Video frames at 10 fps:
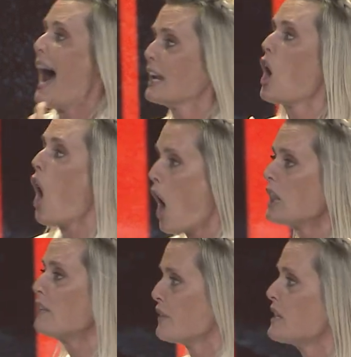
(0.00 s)
And
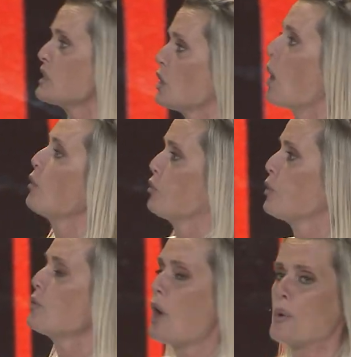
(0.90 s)
all of us go
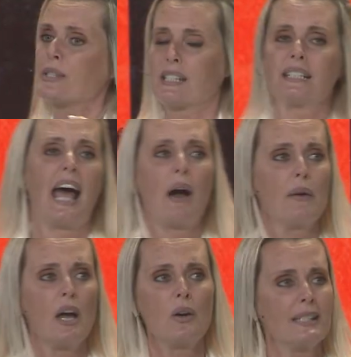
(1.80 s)
through those
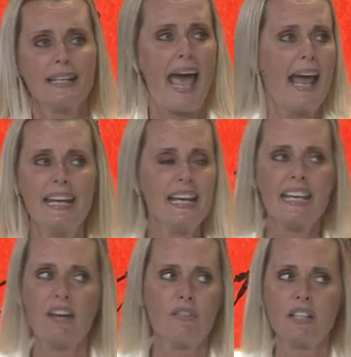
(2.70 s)
scenarios at any
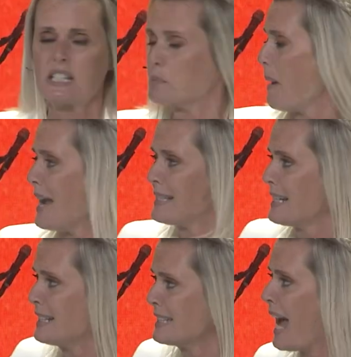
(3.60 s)
given space
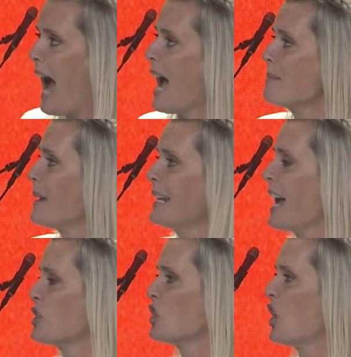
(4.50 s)
and time in
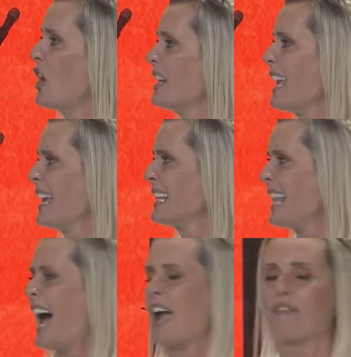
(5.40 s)
our journey in
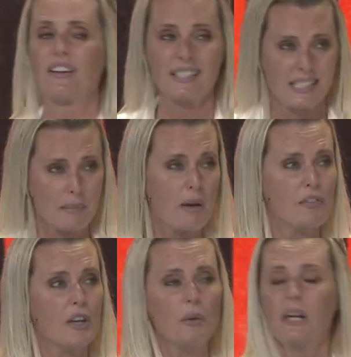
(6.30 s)
life. And some of
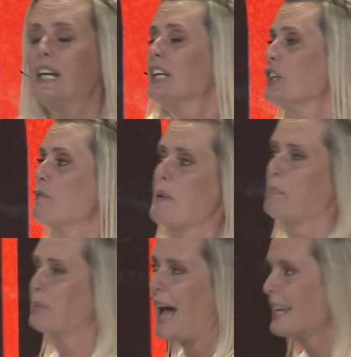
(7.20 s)
you, you've
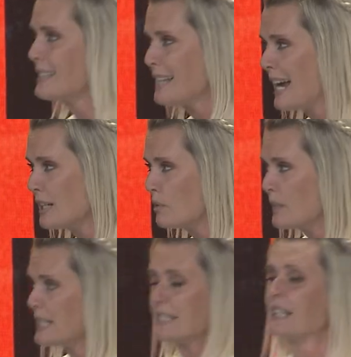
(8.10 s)
been blindsided
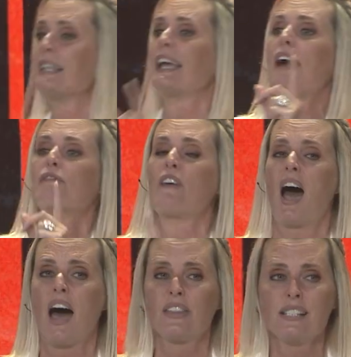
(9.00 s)
recently, and for
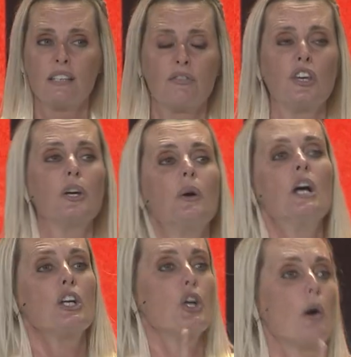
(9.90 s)
others of you, you